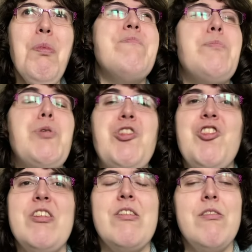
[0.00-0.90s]

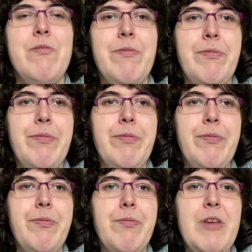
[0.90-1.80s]
Bridgerton.
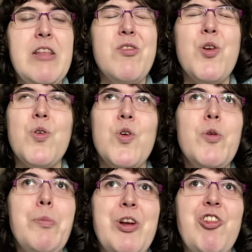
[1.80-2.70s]
It's not
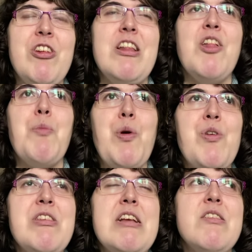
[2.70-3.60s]
called Bridgerton in the
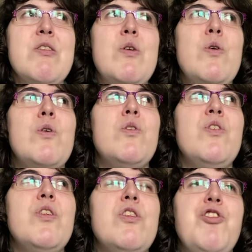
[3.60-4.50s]
books, it's called
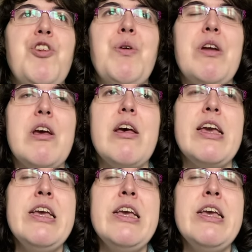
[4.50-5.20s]
The Duke and I.